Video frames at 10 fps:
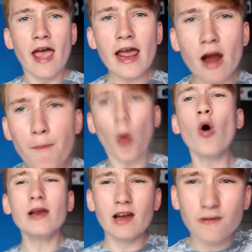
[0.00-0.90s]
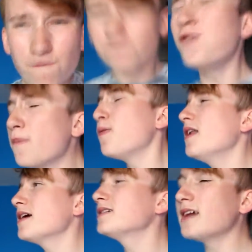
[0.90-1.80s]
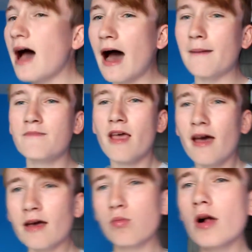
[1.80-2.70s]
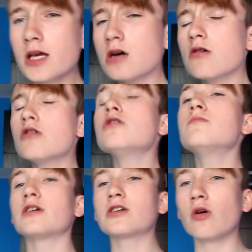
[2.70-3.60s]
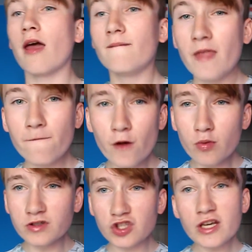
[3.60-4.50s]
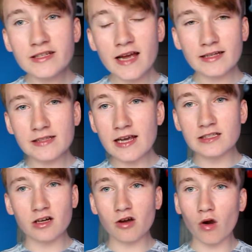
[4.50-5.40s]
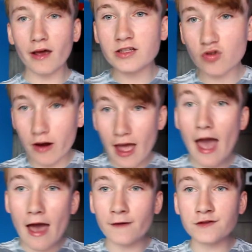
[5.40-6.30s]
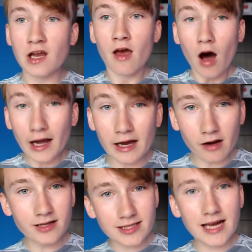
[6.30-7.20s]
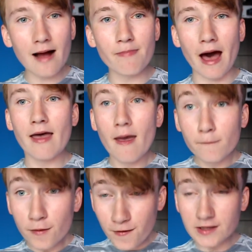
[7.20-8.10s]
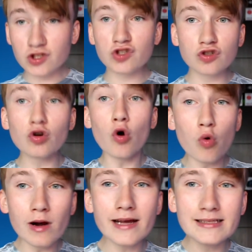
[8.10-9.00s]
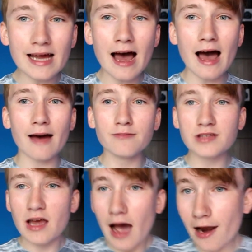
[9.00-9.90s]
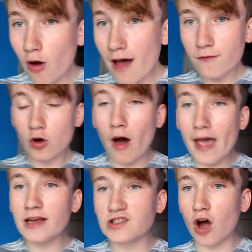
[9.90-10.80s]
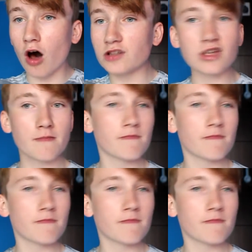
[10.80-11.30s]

in a pointless flipping exam. Like, oh my god. If it was GCSEs and I got like straight Fs, I can understand that. But if it's school exams and I haven't got A stars,